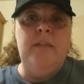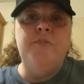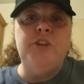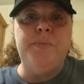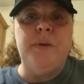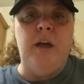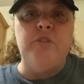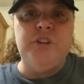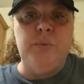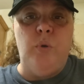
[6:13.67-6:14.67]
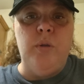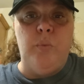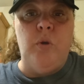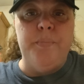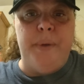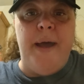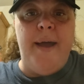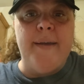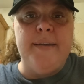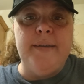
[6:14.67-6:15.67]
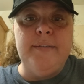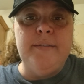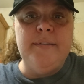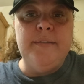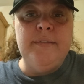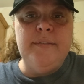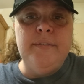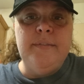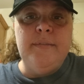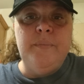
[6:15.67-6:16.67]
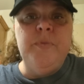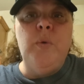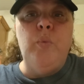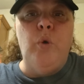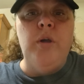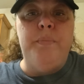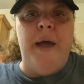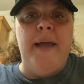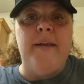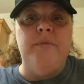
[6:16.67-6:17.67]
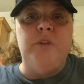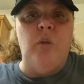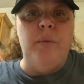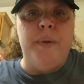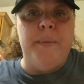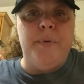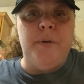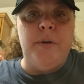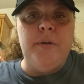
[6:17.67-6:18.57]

just because she wanted one pack. One pack of toilet paper.